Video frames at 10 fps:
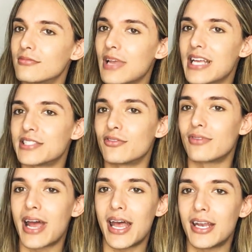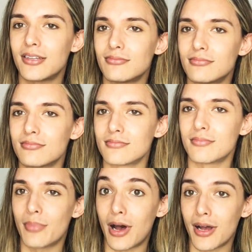it has the red
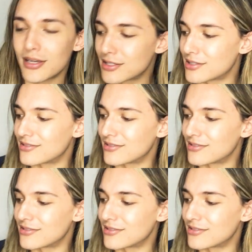box.